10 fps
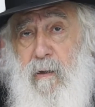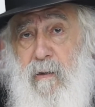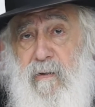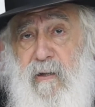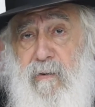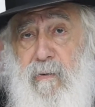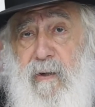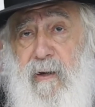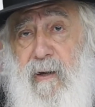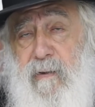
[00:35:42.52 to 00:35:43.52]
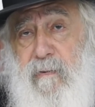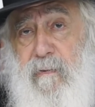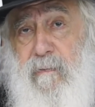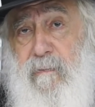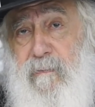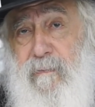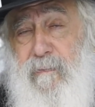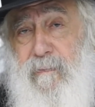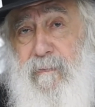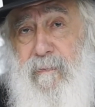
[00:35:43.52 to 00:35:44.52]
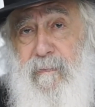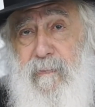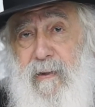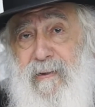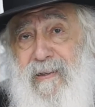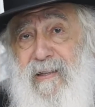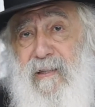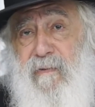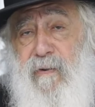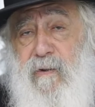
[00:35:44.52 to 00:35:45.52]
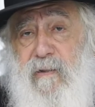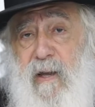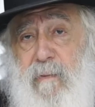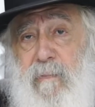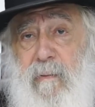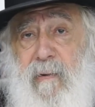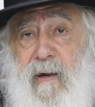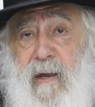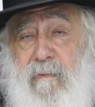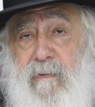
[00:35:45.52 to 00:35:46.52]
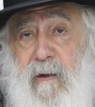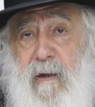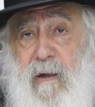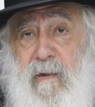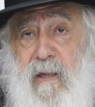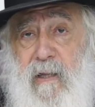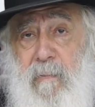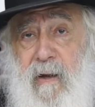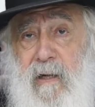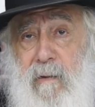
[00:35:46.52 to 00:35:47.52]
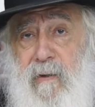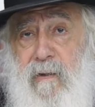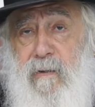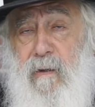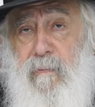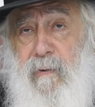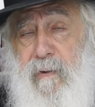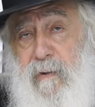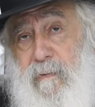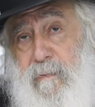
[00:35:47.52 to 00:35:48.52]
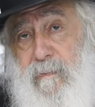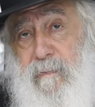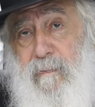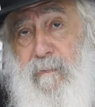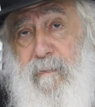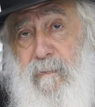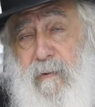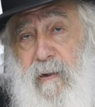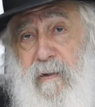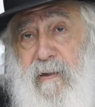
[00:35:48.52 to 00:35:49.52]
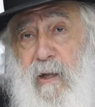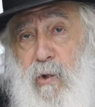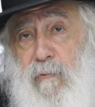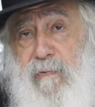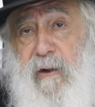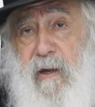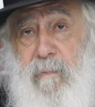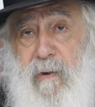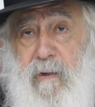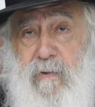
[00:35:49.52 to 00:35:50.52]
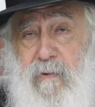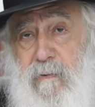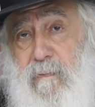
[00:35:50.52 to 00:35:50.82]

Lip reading: Saturday night. This is the first time in my life that I'm going to meet somebody. Thank you very much.